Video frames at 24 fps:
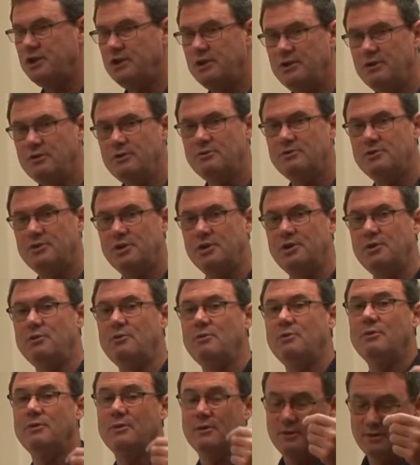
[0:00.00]
you
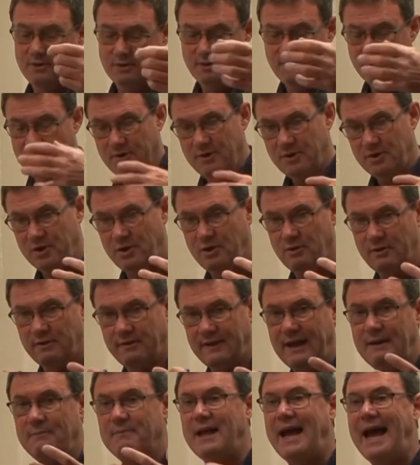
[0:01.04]
and
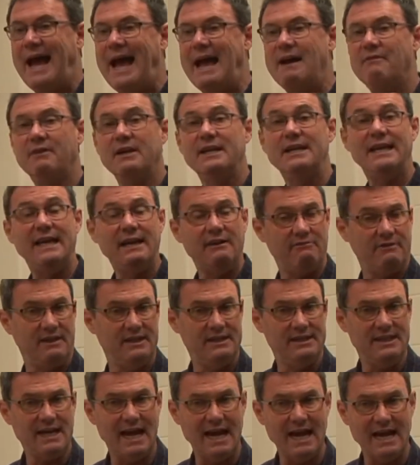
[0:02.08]
them to have a give
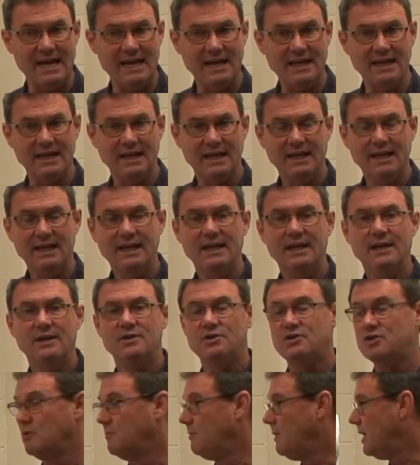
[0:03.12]
and take
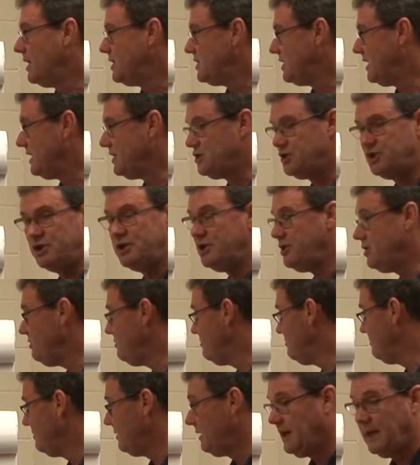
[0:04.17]
so much as
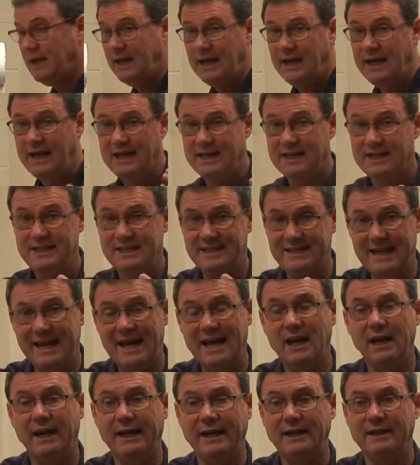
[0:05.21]
you
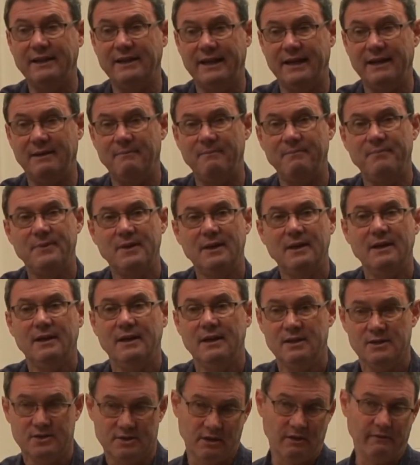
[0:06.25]
telling them.
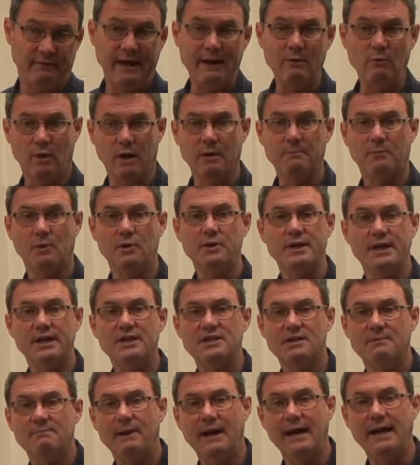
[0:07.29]
So they want to
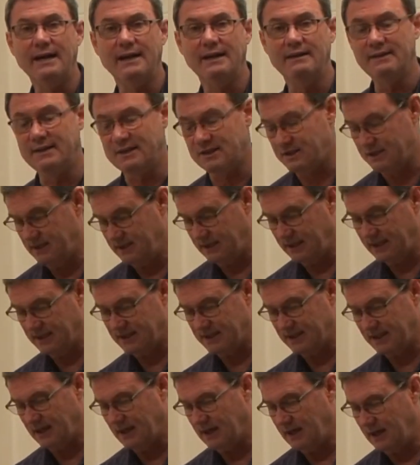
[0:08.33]
participate in
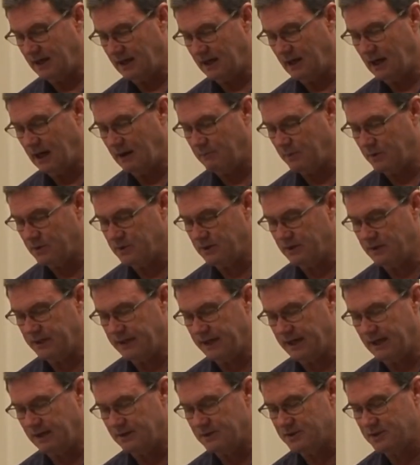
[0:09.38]
this opportunity
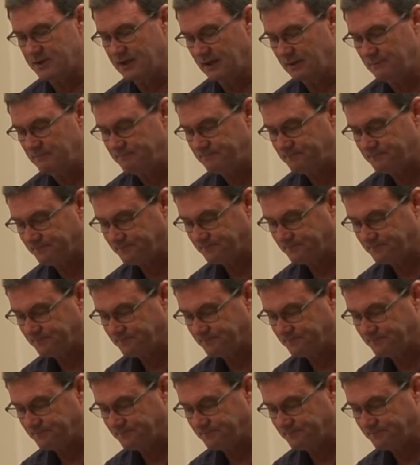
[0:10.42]
also.